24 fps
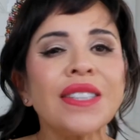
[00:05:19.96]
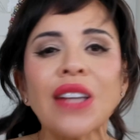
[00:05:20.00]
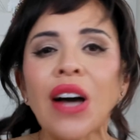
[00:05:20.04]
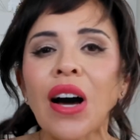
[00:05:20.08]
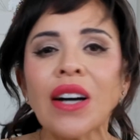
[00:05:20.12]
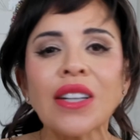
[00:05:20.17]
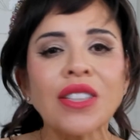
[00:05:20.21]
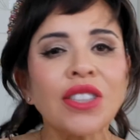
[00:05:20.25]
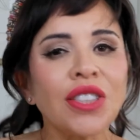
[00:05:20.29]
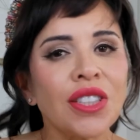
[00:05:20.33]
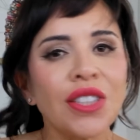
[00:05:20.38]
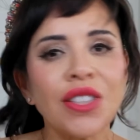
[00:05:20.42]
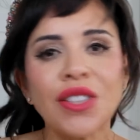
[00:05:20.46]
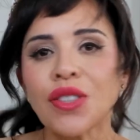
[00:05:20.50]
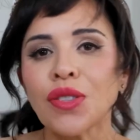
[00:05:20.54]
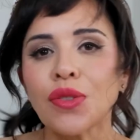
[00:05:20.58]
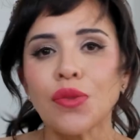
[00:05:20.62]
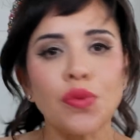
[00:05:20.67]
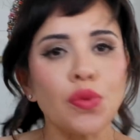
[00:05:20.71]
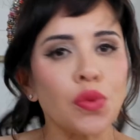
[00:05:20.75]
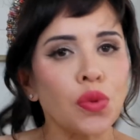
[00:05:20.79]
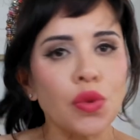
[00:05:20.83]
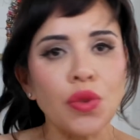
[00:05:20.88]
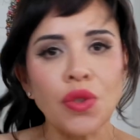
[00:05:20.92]
not just
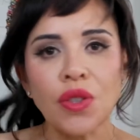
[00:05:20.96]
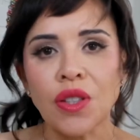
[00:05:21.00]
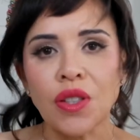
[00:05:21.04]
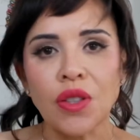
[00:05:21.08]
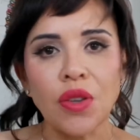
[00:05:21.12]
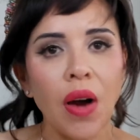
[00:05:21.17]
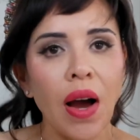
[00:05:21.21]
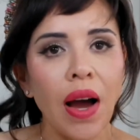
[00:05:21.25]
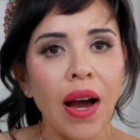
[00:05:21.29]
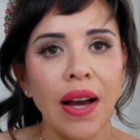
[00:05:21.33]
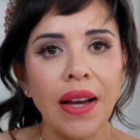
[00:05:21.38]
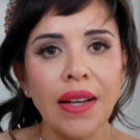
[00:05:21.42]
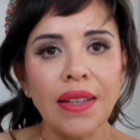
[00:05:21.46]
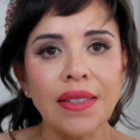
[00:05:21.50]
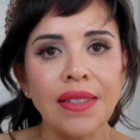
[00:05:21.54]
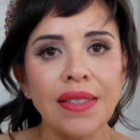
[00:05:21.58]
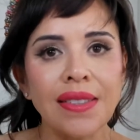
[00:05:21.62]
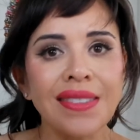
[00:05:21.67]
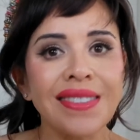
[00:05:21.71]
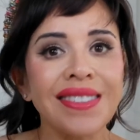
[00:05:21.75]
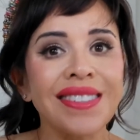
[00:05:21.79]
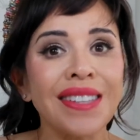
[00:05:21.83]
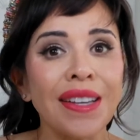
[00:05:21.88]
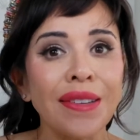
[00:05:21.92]
the rules, you
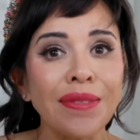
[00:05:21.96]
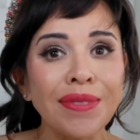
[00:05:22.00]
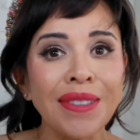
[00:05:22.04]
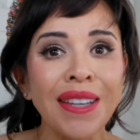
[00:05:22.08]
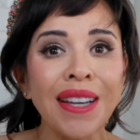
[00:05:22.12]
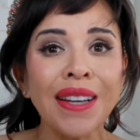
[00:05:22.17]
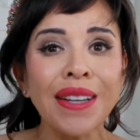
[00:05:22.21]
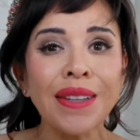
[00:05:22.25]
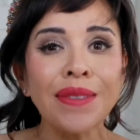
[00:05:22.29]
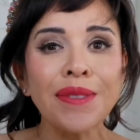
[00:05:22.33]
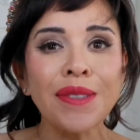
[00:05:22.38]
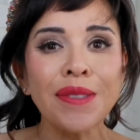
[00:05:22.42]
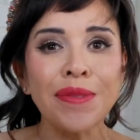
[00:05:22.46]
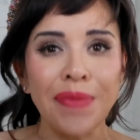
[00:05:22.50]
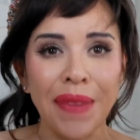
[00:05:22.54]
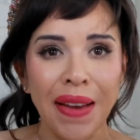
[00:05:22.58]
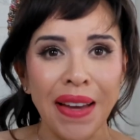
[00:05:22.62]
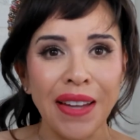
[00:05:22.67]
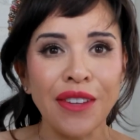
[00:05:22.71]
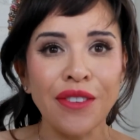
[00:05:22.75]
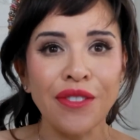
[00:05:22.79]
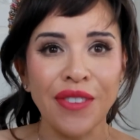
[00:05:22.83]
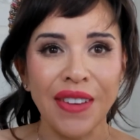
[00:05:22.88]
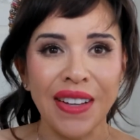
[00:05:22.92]
guys. Sometimes
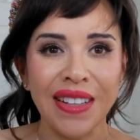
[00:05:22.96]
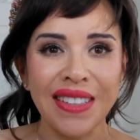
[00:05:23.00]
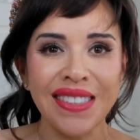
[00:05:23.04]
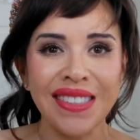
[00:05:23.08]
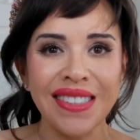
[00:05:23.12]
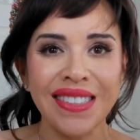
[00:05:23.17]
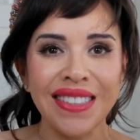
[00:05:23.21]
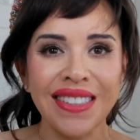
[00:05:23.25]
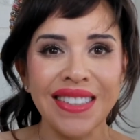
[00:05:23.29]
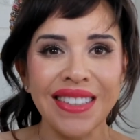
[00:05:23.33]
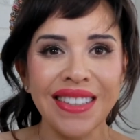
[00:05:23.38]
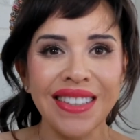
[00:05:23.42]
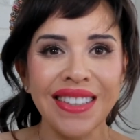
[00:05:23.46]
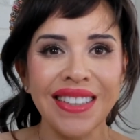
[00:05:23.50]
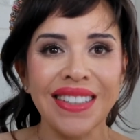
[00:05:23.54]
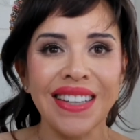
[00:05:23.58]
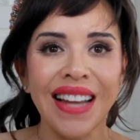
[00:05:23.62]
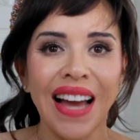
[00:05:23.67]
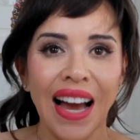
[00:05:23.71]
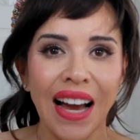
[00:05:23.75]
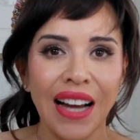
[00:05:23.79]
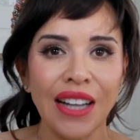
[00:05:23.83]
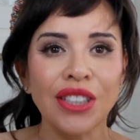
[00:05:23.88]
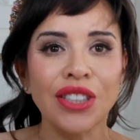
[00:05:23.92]
manifesting
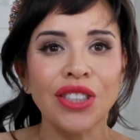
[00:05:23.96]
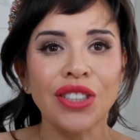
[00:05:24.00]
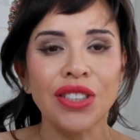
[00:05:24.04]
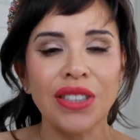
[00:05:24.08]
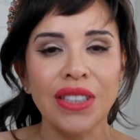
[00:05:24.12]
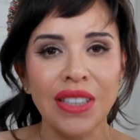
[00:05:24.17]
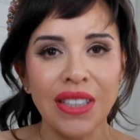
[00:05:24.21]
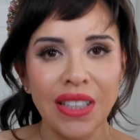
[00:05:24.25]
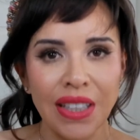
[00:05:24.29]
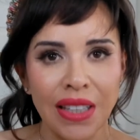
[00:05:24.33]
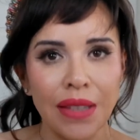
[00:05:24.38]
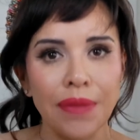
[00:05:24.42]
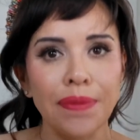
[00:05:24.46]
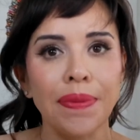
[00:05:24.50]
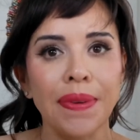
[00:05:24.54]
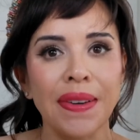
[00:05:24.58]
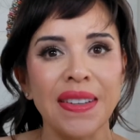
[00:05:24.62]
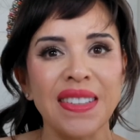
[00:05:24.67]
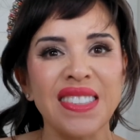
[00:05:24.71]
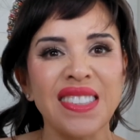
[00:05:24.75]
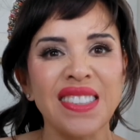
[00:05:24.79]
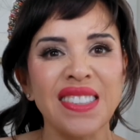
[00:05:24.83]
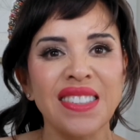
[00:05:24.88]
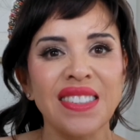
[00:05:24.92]
can actually keep
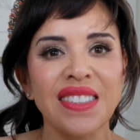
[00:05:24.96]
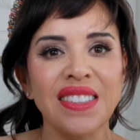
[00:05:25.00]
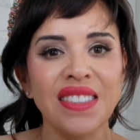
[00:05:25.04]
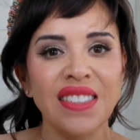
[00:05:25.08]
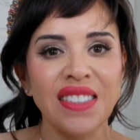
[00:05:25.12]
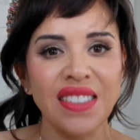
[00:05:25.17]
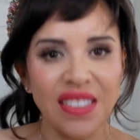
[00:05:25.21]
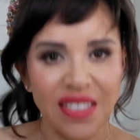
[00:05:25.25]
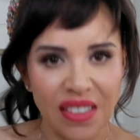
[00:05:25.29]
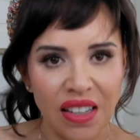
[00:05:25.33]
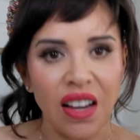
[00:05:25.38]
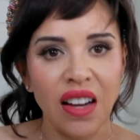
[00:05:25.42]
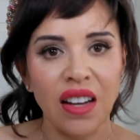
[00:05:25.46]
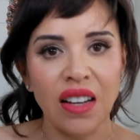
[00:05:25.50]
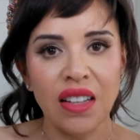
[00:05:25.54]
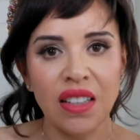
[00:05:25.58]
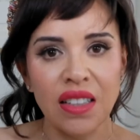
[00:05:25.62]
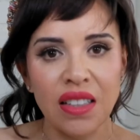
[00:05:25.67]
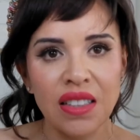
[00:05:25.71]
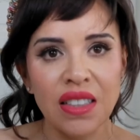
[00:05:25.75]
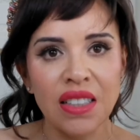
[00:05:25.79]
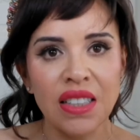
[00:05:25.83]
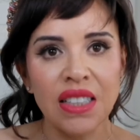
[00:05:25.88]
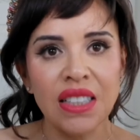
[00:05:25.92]
us
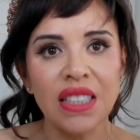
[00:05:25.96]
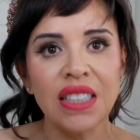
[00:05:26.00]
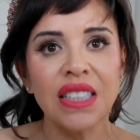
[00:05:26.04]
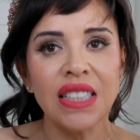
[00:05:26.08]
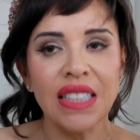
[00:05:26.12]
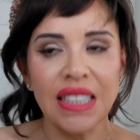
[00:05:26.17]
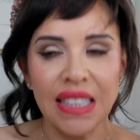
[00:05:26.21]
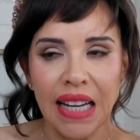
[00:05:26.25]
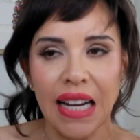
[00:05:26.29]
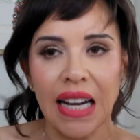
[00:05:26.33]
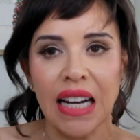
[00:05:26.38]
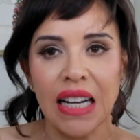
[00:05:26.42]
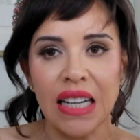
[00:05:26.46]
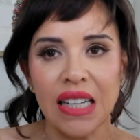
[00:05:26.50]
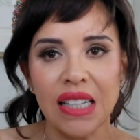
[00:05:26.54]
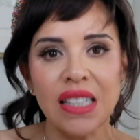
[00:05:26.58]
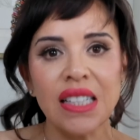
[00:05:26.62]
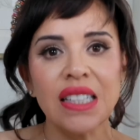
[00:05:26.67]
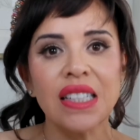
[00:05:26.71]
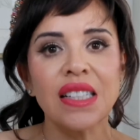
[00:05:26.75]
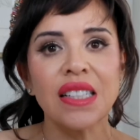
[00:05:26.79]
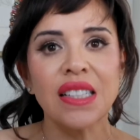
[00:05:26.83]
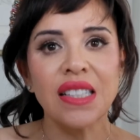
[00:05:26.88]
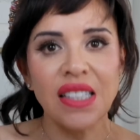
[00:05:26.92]
stuck. Yeah,
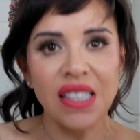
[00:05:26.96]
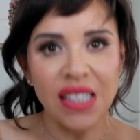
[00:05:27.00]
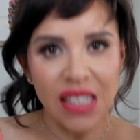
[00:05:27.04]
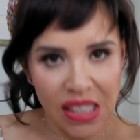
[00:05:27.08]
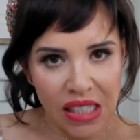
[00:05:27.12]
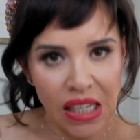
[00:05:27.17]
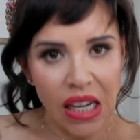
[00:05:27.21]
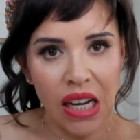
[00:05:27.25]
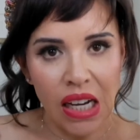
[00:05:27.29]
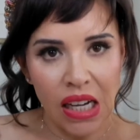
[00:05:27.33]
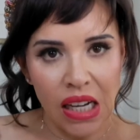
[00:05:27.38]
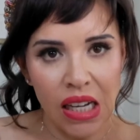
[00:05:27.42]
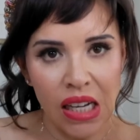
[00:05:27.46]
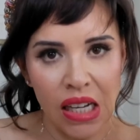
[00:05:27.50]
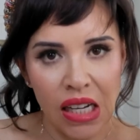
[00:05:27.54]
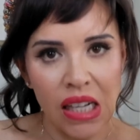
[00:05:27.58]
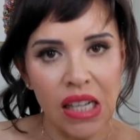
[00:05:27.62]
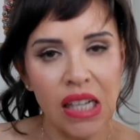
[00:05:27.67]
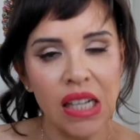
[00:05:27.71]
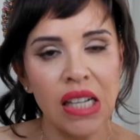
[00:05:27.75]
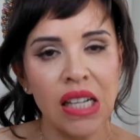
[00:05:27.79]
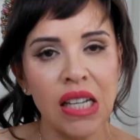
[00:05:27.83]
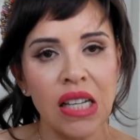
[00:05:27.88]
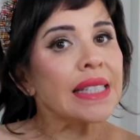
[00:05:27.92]
stuck.
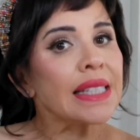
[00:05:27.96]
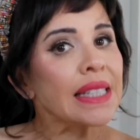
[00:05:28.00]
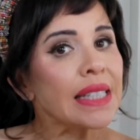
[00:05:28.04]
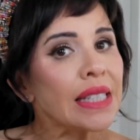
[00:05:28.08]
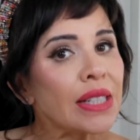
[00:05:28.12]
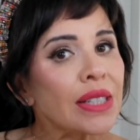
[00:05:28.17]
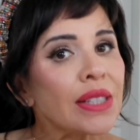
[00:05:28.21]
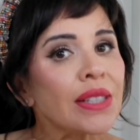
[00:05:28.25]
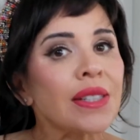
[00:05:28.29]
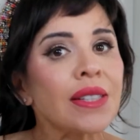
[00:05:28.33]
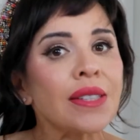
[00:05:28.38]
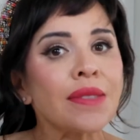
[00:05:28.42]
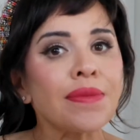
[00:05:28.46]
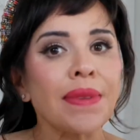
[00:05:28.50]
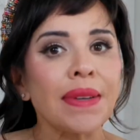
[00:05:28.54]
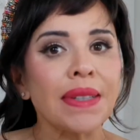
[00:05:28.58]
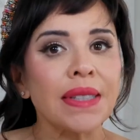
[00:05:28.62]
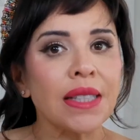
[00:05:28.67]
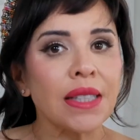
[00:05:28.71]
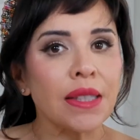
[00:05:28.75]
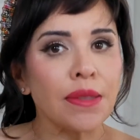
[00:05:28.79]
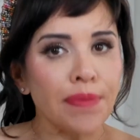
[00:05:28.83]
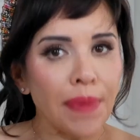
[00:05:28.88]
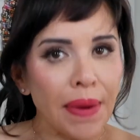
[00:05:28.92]
Here's my
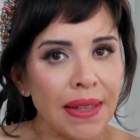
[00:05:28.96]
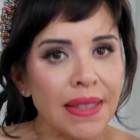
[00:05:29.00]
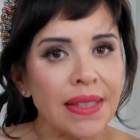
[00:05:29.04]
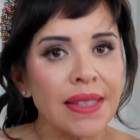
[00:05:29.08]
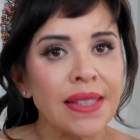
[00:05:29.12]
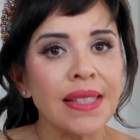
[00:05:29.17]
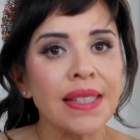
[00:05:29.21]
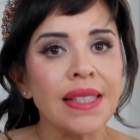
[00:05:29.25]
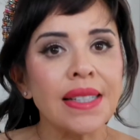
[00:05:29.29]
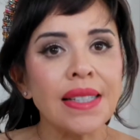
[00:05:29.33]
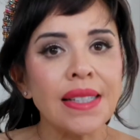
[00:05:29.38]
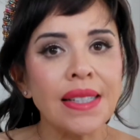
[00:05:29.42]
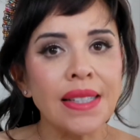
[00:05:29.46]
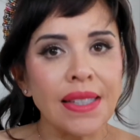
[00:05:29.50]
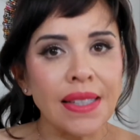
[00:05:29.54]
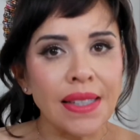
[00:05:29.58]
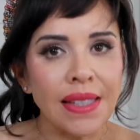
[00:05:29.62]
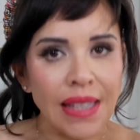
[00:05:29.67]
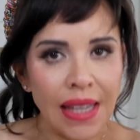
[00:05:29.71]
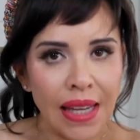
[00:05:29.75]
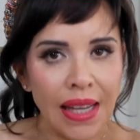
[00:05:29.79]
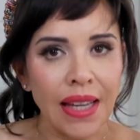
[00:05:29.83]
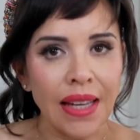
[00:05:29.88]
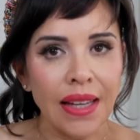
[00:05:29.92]
spiciest
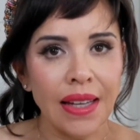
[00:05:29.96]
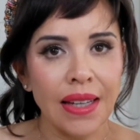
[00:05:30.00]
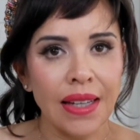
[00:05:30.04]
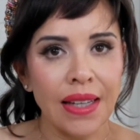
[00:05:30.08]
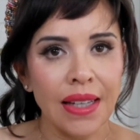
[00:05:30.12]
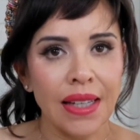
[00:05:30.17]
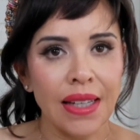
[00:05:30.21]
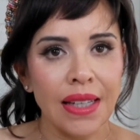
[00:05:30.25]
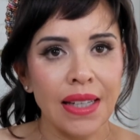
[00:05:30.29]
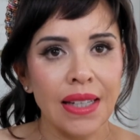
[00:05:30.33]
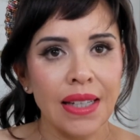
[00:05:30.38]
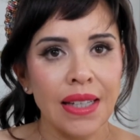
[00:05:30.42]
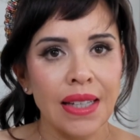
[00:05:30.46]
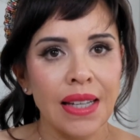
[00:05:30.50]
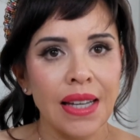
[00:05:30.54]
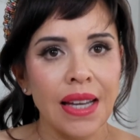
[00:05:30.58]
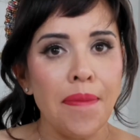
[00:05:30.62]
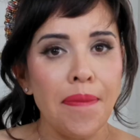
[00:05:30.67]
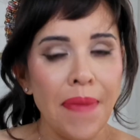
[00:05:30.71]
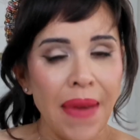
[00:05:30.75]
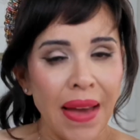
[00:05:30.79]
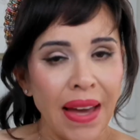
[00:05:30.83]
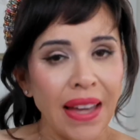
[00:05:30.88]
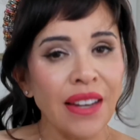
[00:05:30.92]
take.
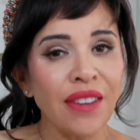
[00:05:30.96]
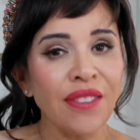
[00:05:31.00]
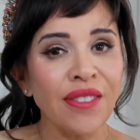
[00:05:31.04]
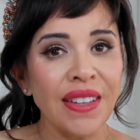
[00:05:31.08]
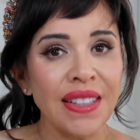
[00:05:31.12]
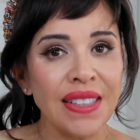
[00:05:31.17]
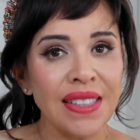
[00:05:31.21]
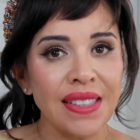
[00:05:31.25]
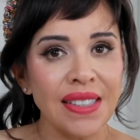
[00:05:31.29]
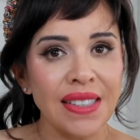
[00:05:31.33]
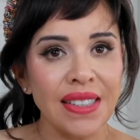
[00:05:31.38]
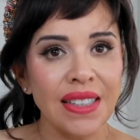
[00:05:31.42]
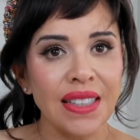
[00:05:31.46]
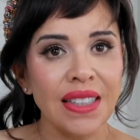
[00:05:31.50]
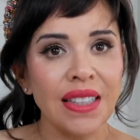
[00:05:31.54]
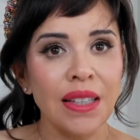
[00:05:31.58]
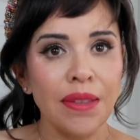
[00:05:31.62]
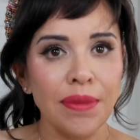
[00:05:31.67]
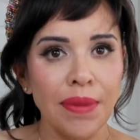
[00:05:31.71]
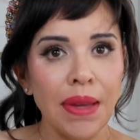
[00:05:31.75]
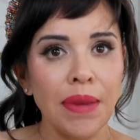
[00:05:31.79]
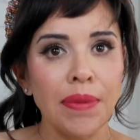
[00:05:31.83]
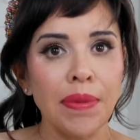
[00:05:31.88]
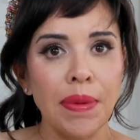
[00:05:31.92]
Manifesting
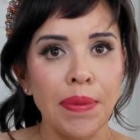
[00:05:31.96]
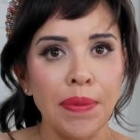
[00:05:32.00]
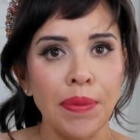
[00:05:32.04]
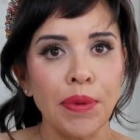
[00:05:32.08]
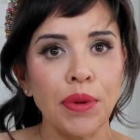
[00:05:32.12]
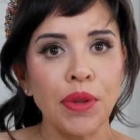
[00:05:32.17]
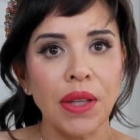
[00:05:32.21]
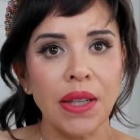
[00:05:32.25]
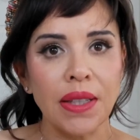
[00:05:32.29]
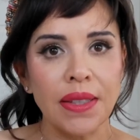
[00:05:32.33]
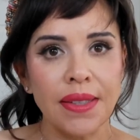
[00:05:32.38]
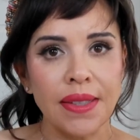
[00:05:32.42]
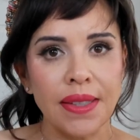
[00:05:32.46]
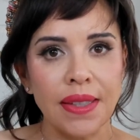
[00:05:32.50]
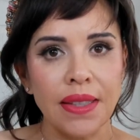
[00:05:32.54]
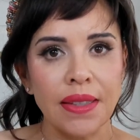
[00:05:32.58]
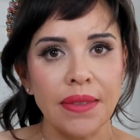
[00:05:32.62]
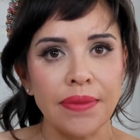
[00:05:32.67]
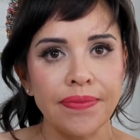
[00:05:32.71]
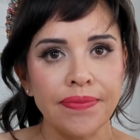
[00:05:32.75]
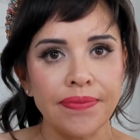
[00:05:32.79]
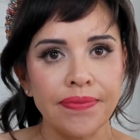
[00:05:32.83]
can make people lazy.